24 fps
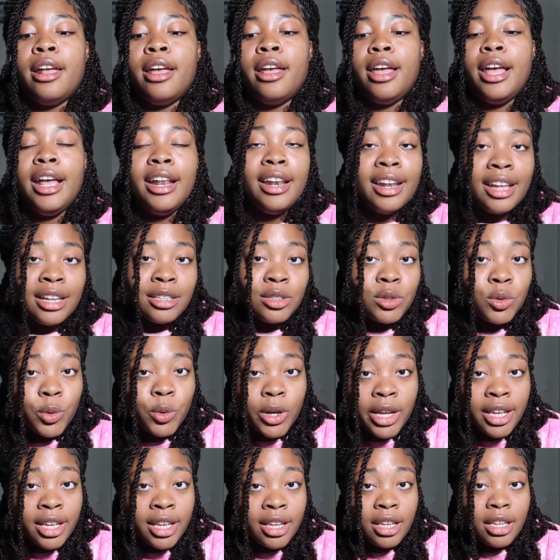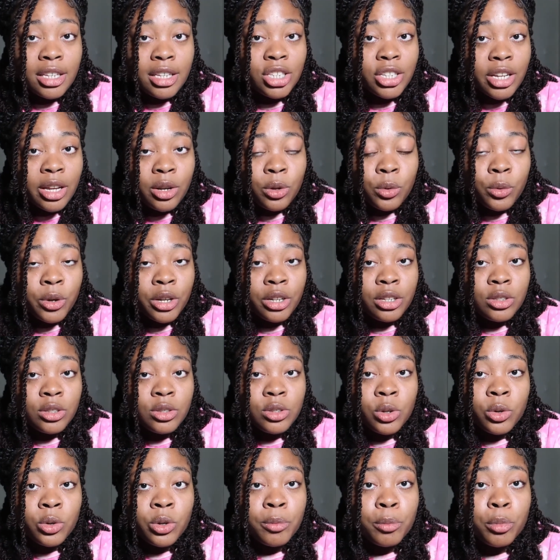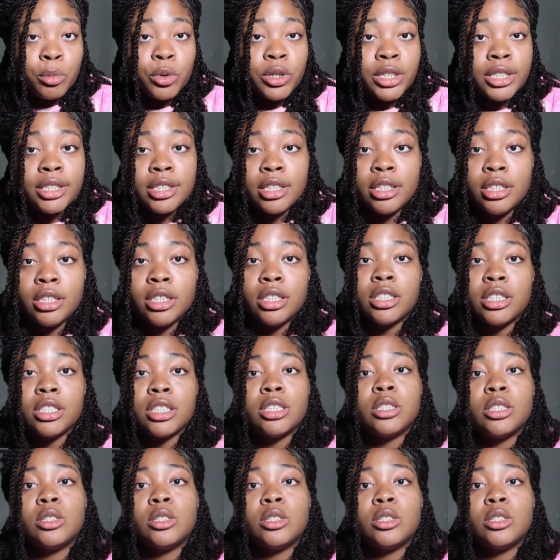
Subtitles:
And that's why shadow work is so important.